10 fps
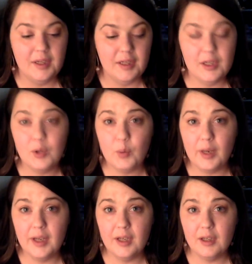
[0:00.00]
either
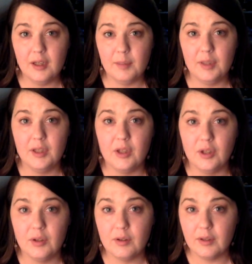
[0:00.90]
way, I'm
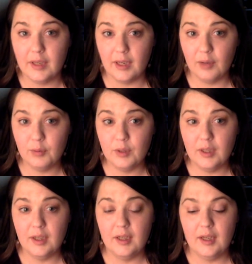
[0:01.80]
here now,
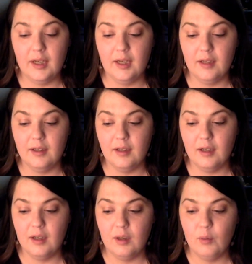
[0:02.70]
and
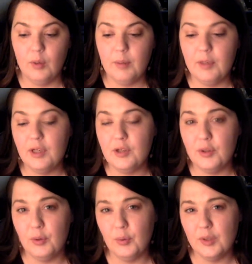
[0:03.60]
what I'm gonna
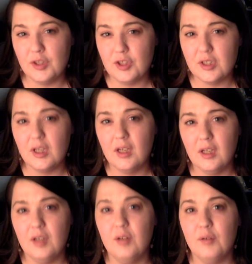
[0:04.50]
do is just kind of
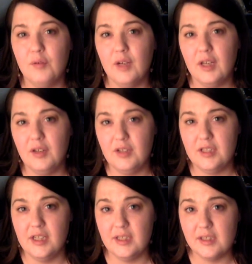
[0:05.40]
give a
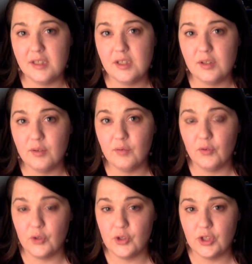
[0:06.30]
condensed
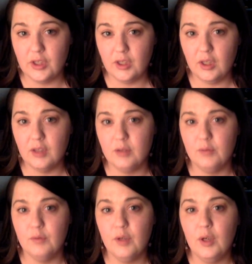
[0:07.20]
version
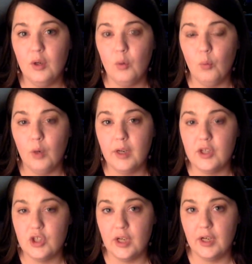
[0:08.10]
of what I
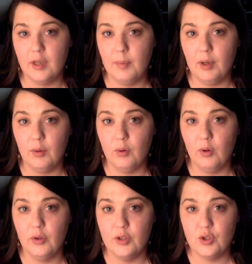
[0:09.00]
chatted about
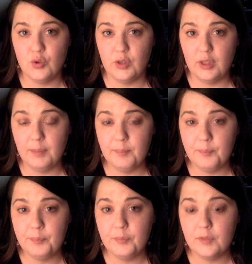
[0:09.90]
on the stream,
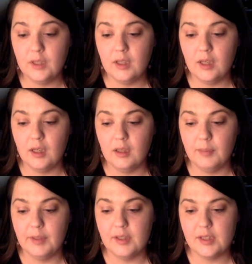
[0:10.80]

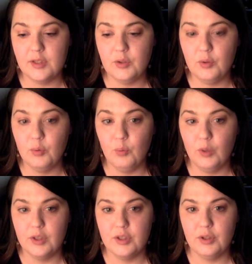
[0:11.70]
because I do
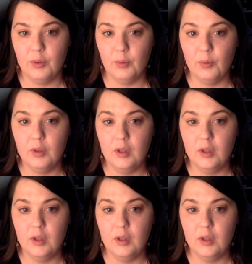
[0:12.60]
want to